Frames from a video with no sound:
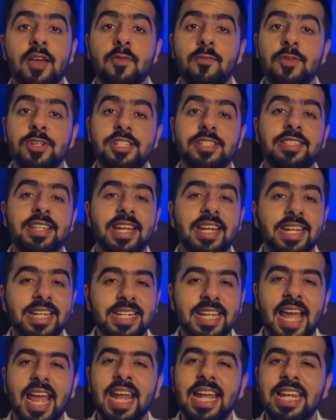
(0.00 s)
which is
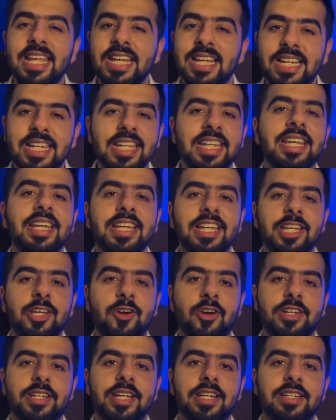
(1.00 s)
entirely clinically
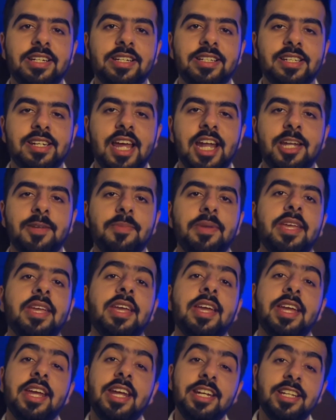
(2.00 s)
oriented anatomy.
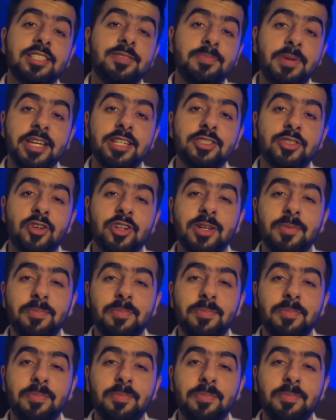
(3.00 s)
It is based on a